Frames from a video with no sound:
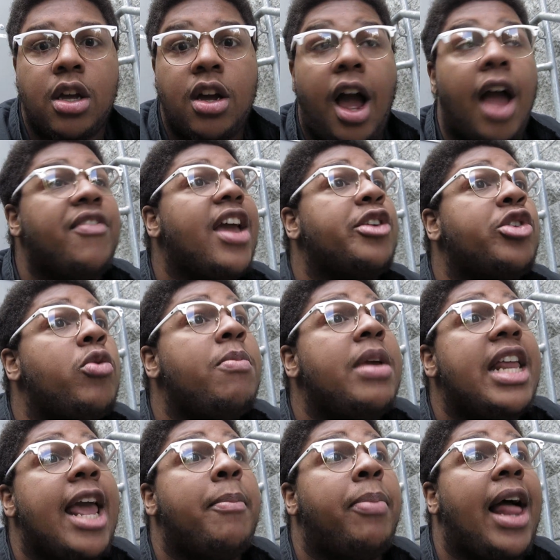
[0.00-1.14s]
I've yet to meet
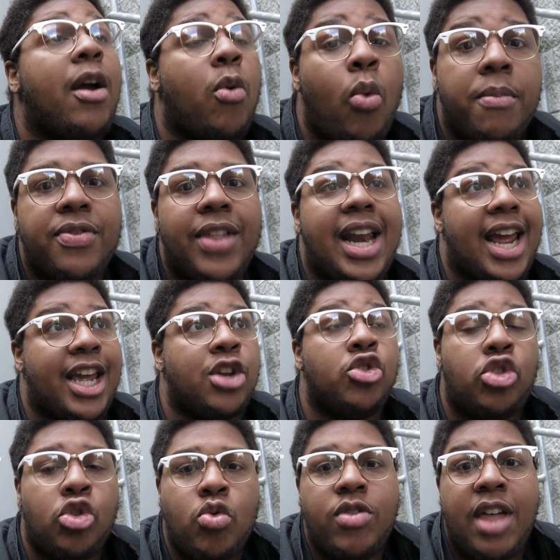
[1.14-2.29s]
a black woman that I can
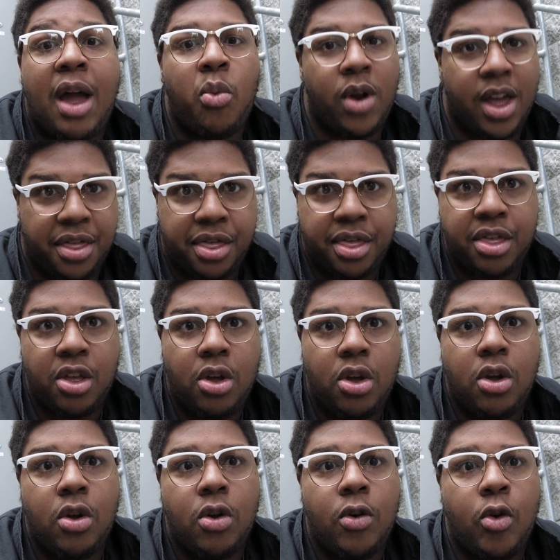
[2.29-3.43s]
do that with
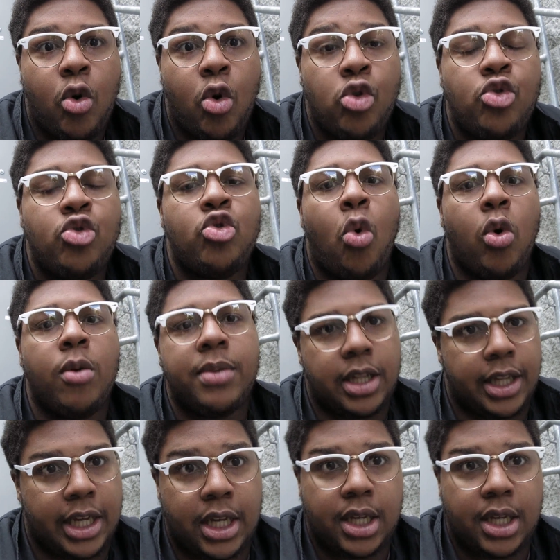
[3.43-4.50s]
normally.